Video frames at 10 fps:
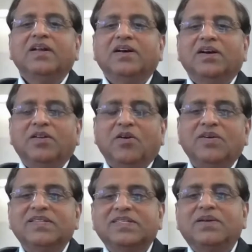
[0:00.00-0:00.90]

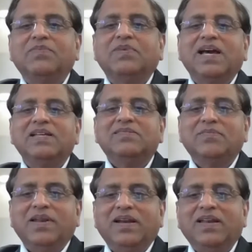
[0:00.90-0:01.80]
noises sometimes
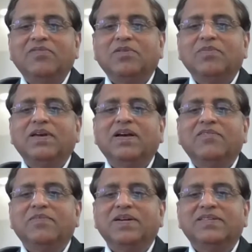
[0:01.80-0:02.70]
emanating from the
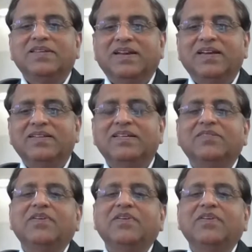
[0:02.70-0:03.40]
government circles that